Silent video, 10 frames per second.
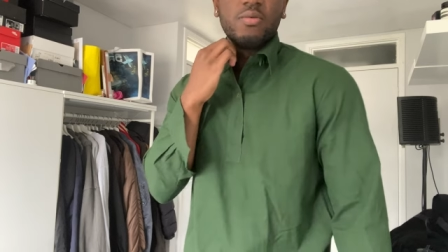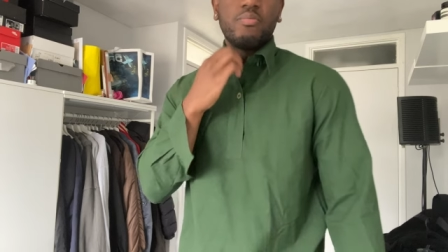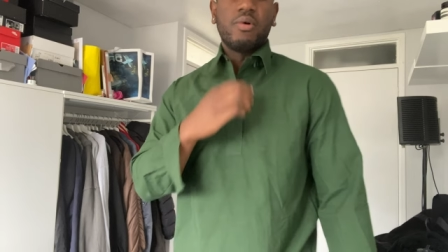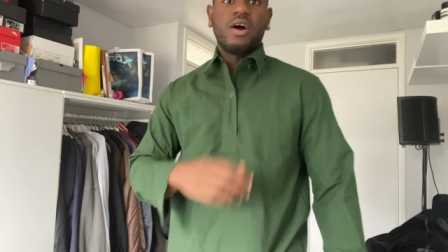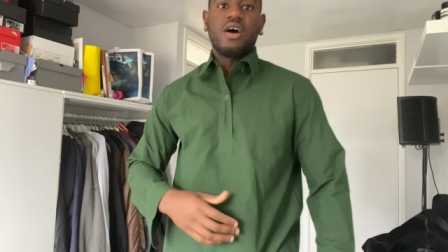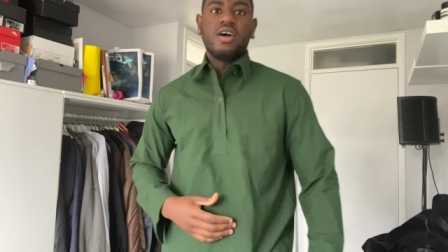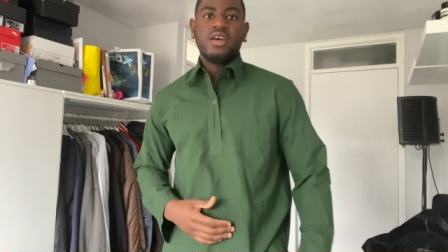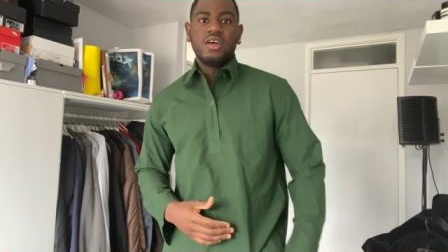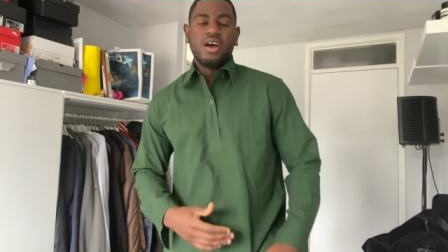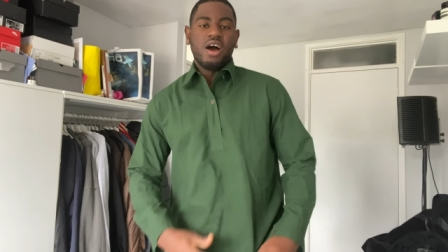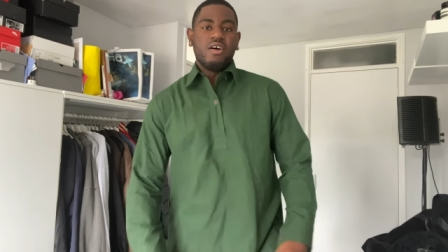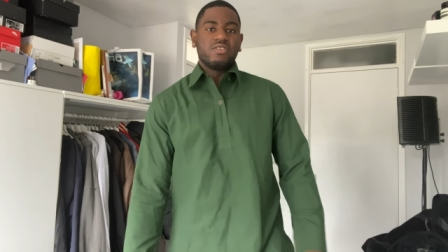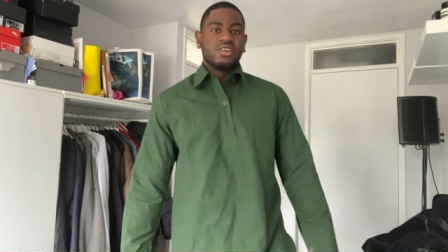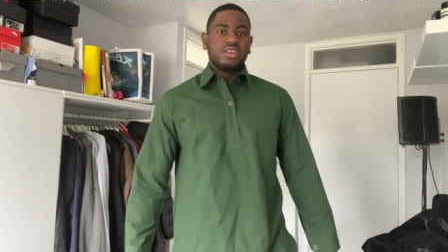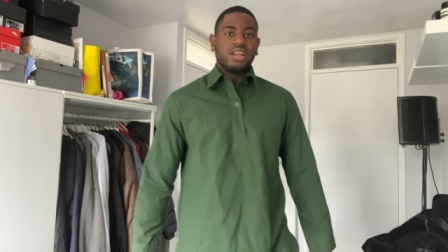but other
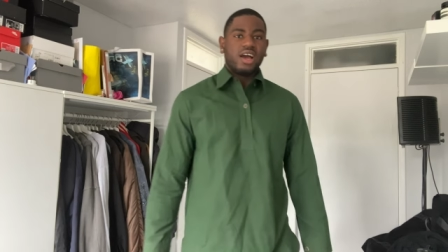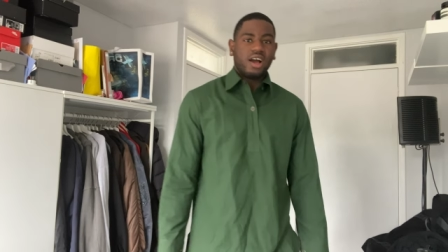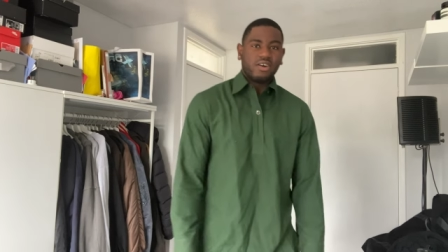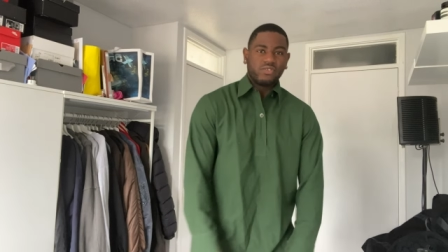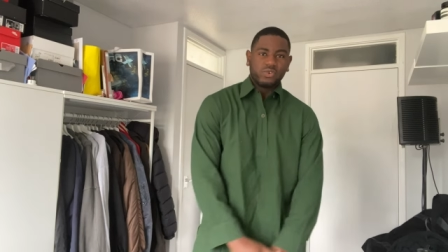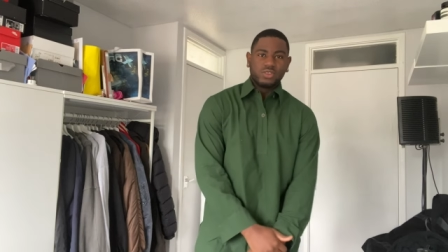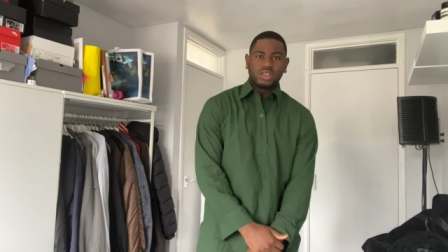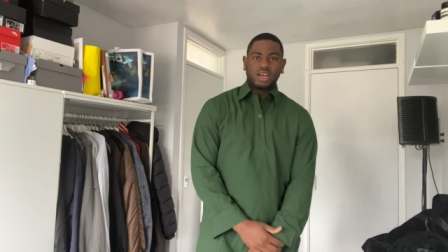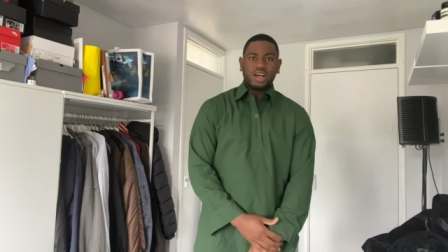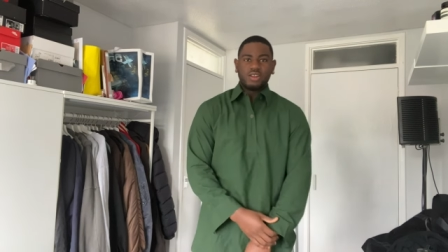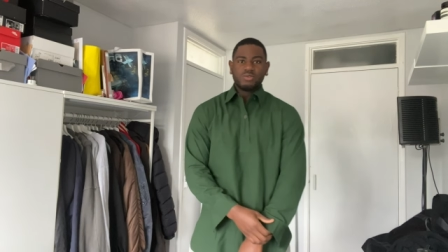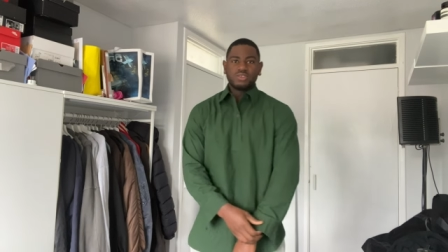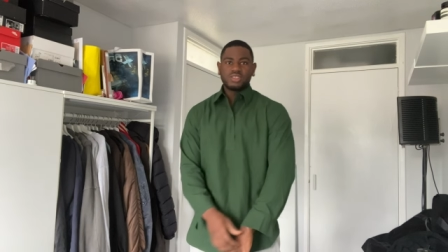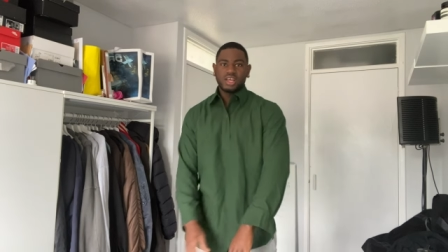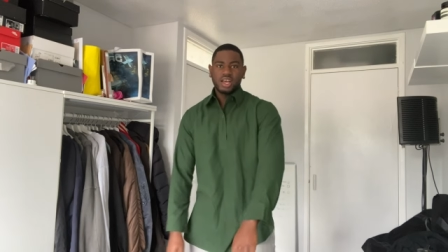than that, I thought the color was
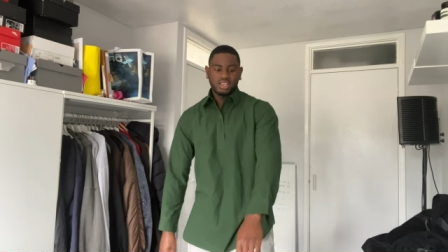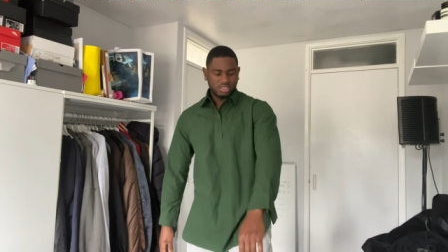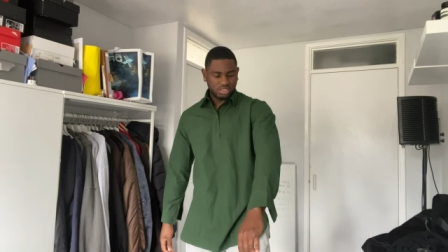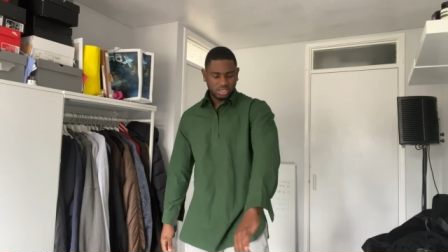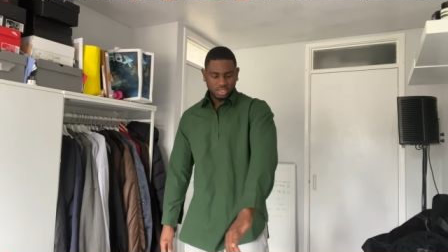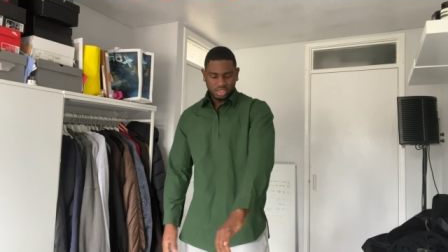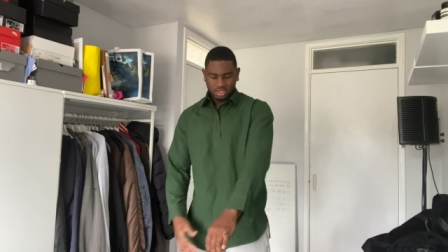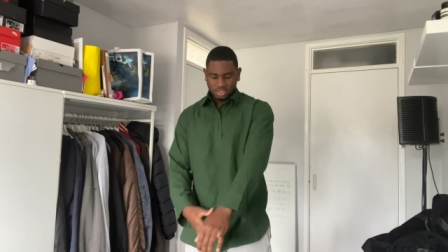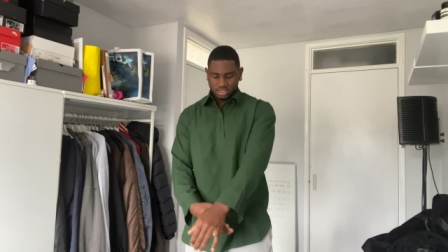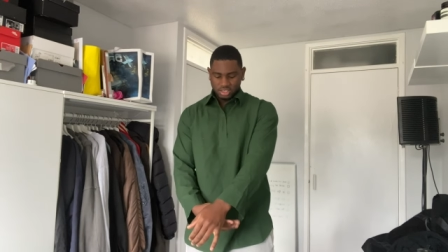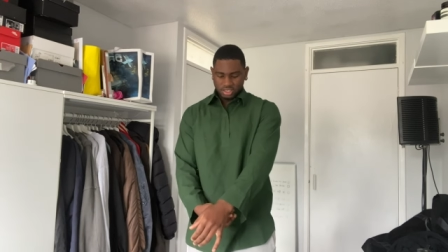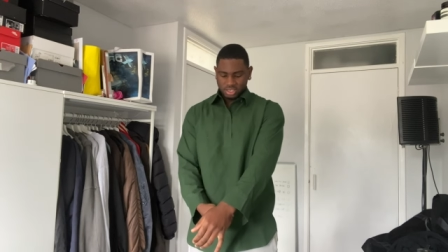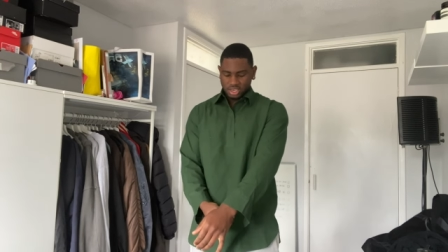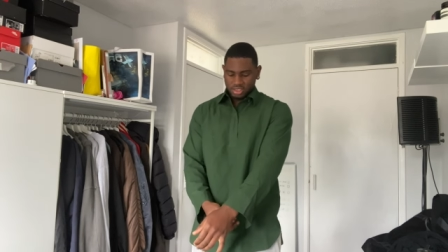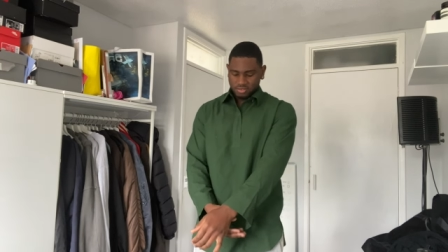nice, the
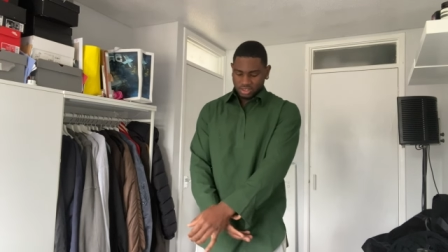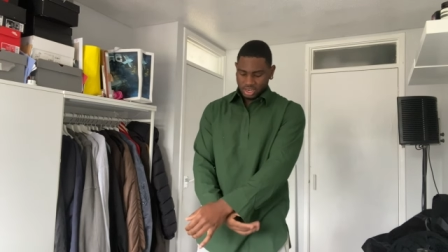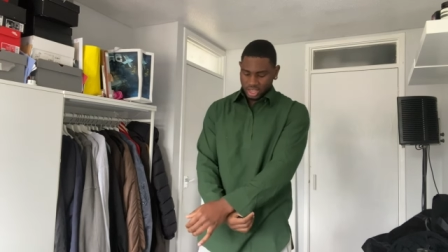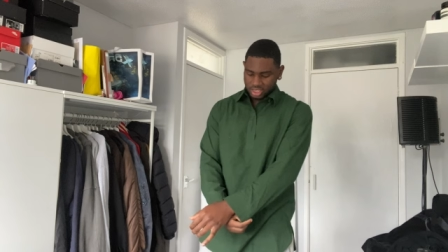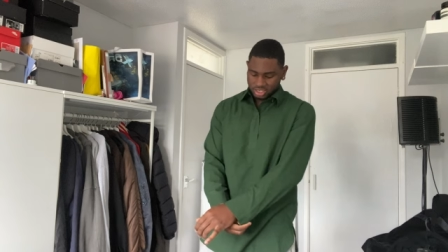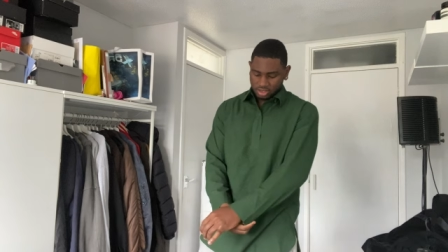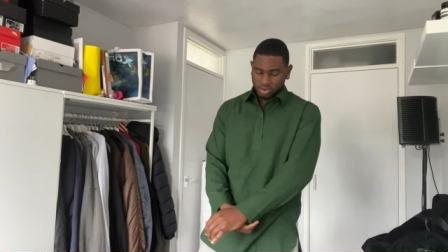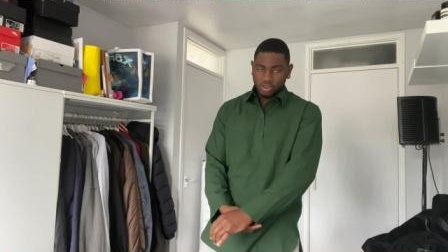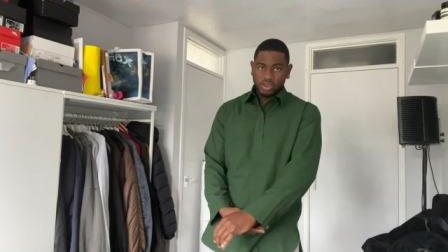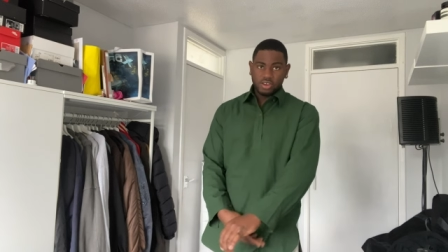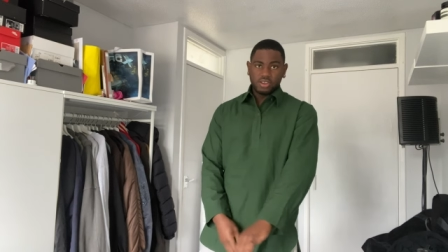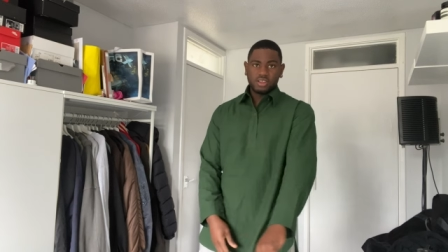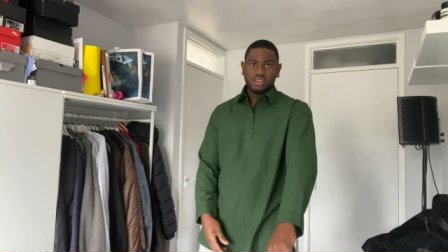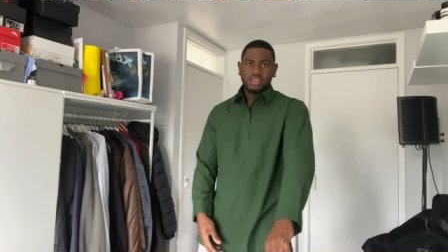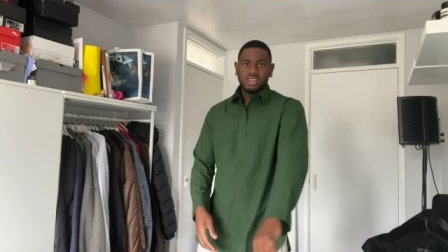sleeves are nice and long,
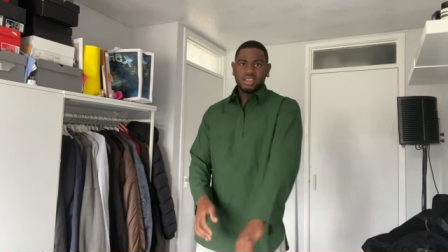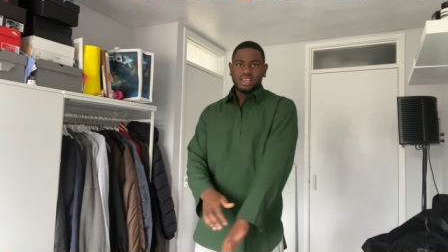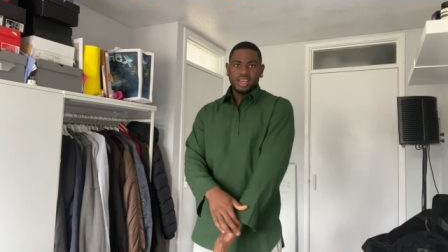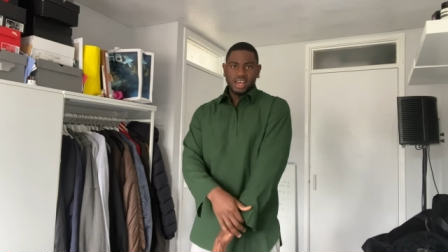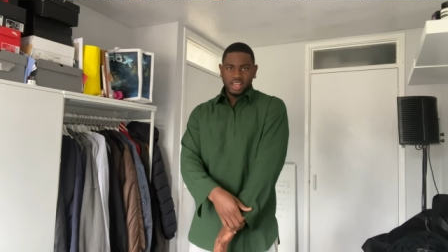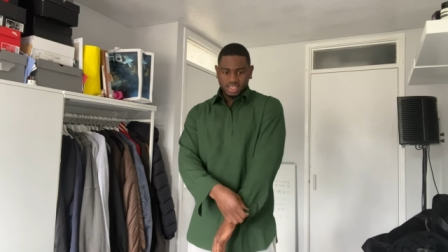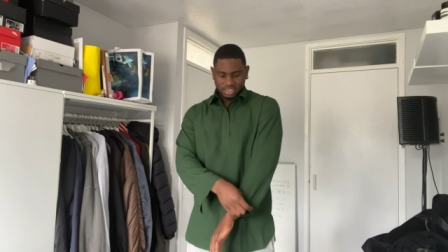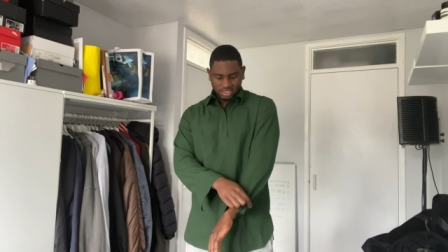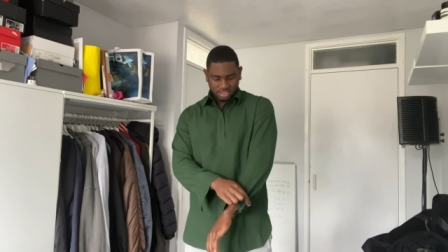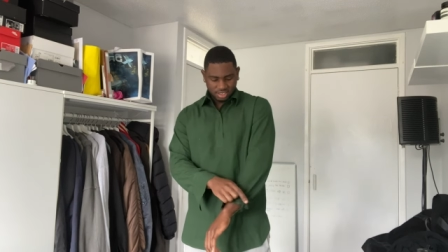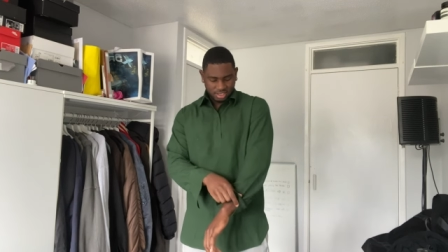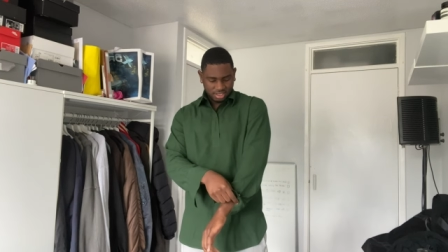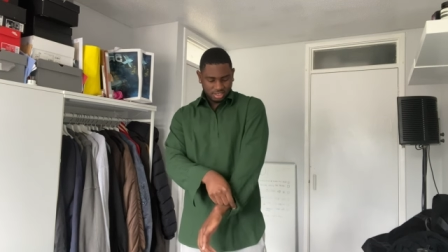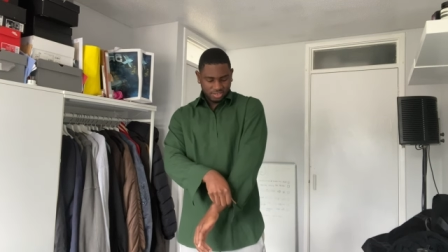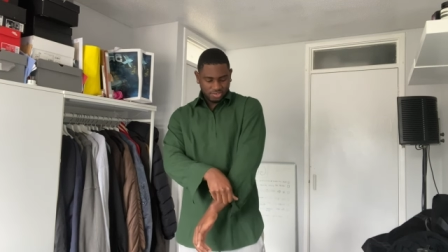and
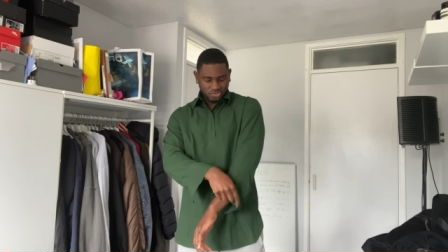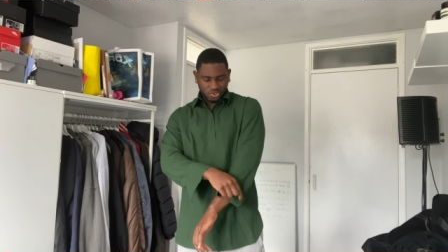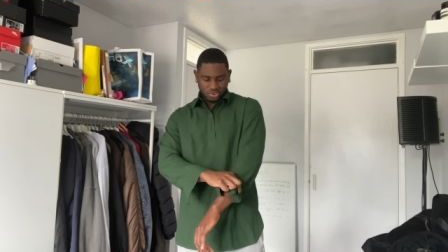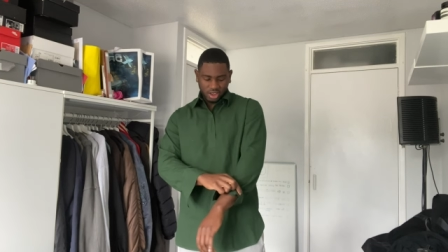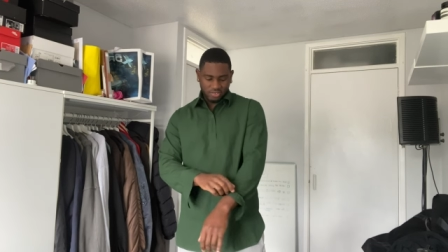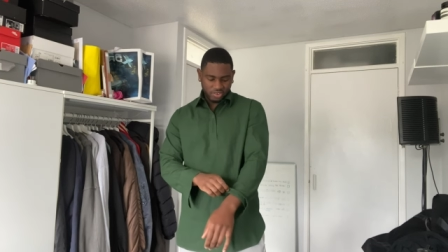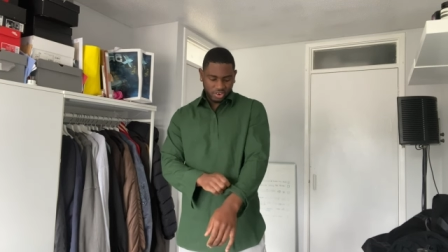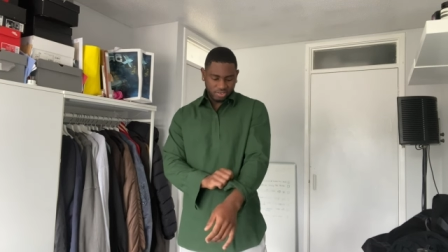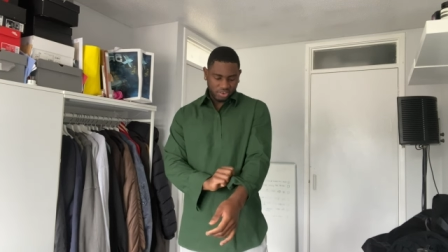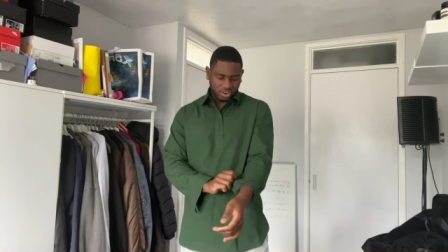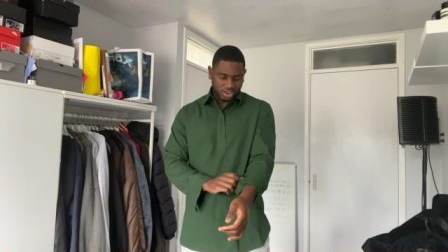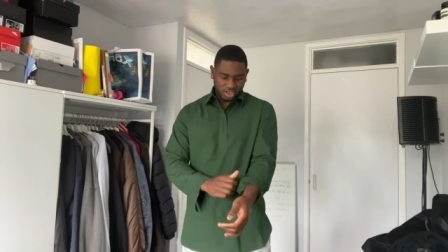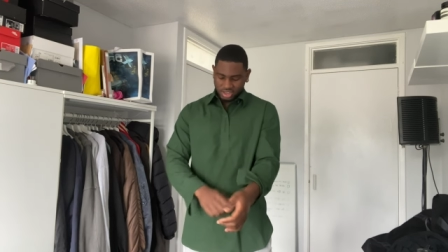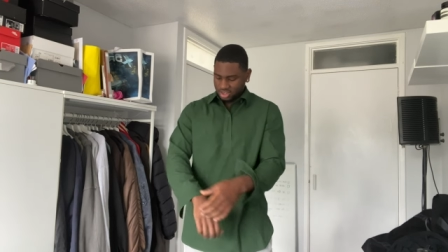fold out very, very